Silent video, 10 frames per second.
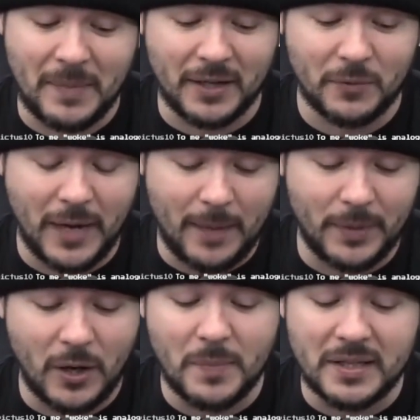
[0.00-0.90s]
Megan
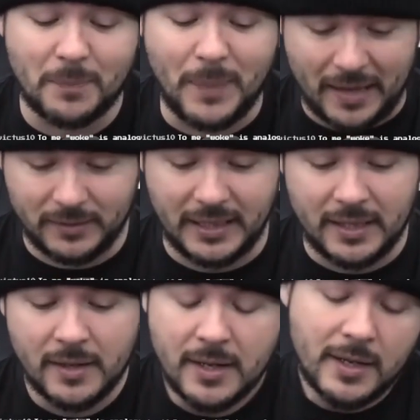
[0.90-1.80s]
Rapinoe missed a penalty,
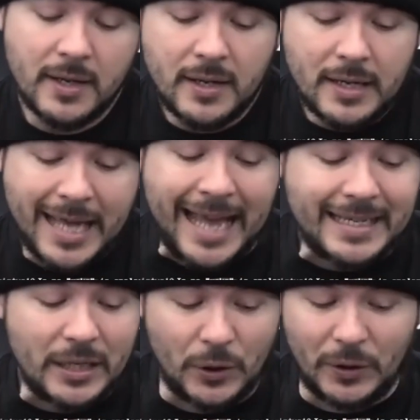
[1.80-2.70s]

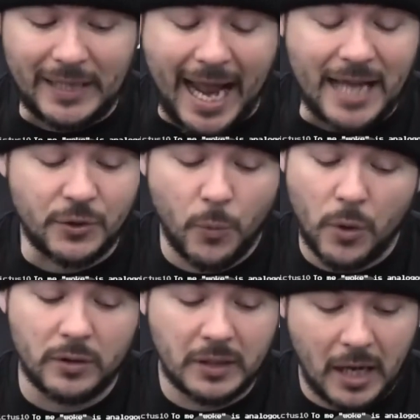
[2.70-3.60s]
ending her last
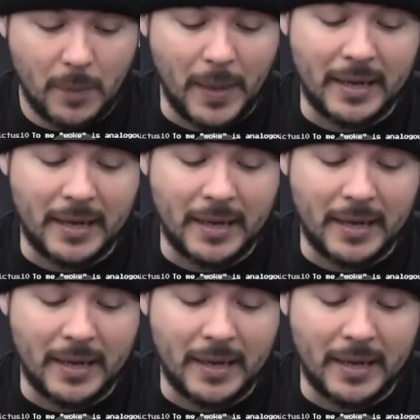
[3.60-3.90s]
World Cup.